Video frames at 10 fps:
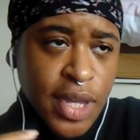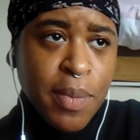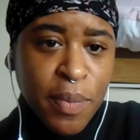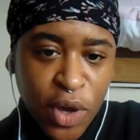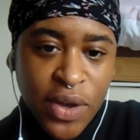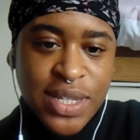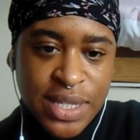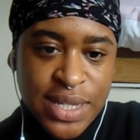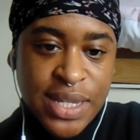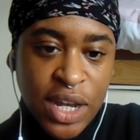I remember going to
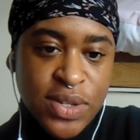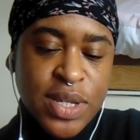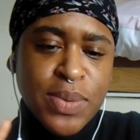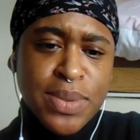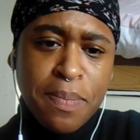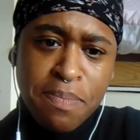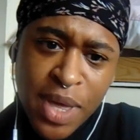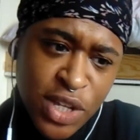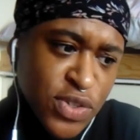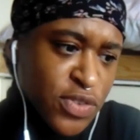these salons and it was a
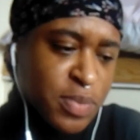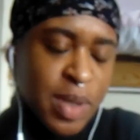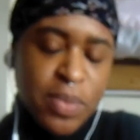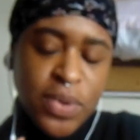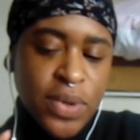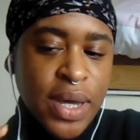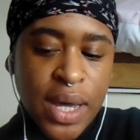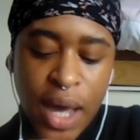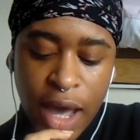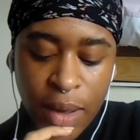mixture of people,
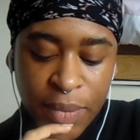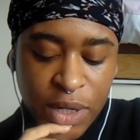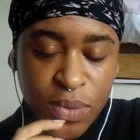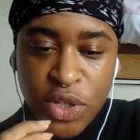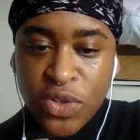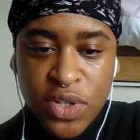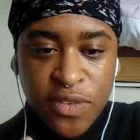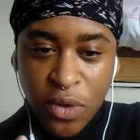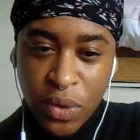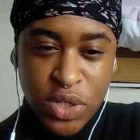and it would usually
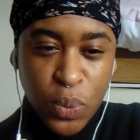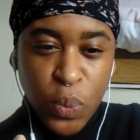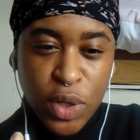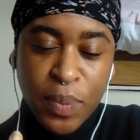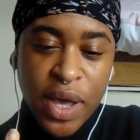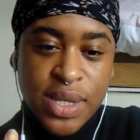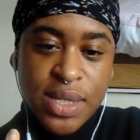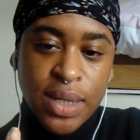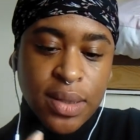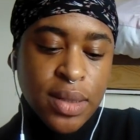focus on one
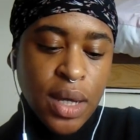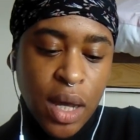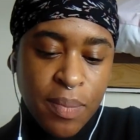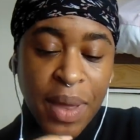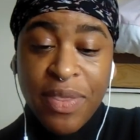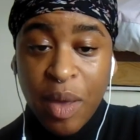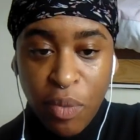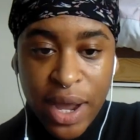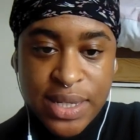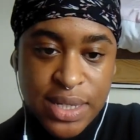person and their
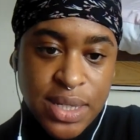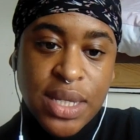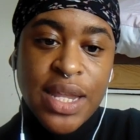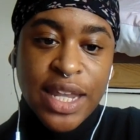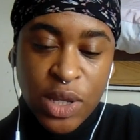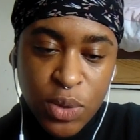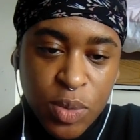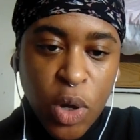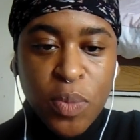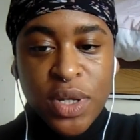practice, and then it
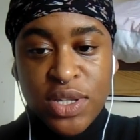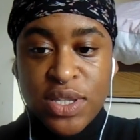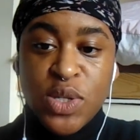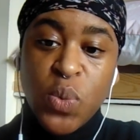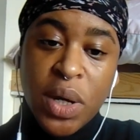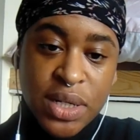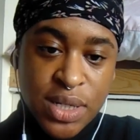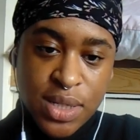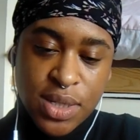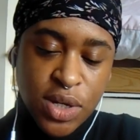would open into this wider
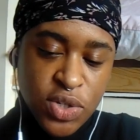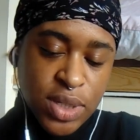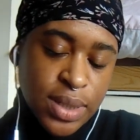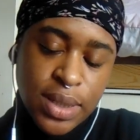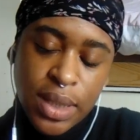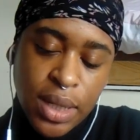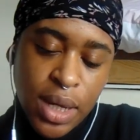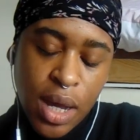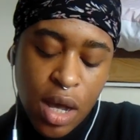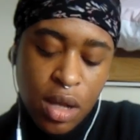discussion.
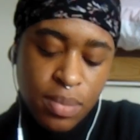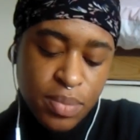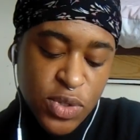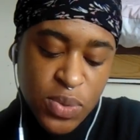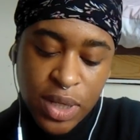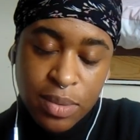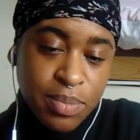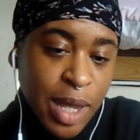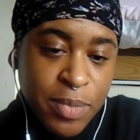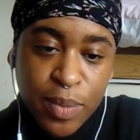between
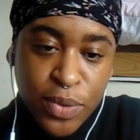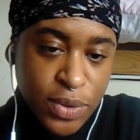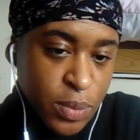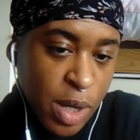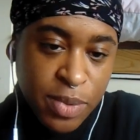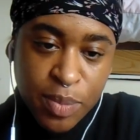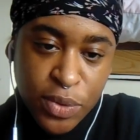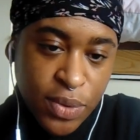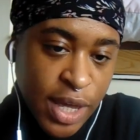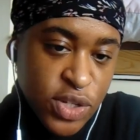Black people, white people,